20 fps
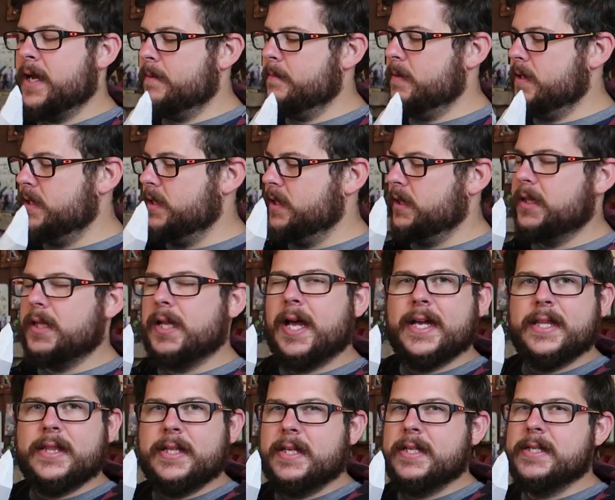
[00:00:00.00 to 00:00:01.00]
I'm gonna
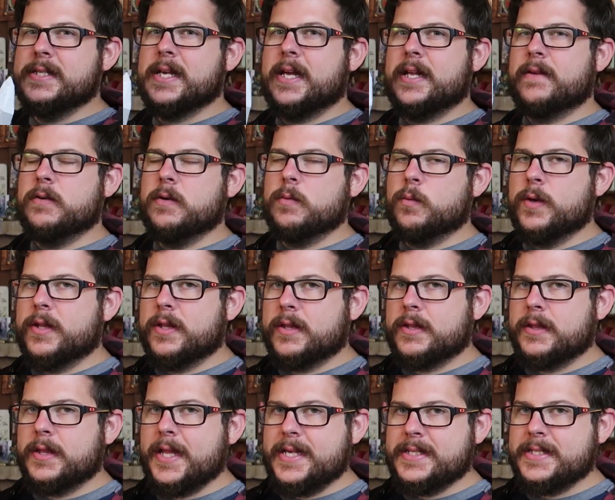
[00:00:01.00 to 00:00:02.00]
line the inside of it
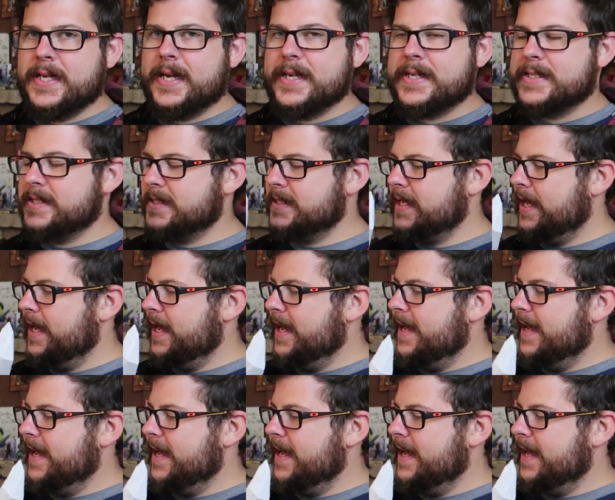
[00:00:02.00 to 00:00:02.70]
with latex,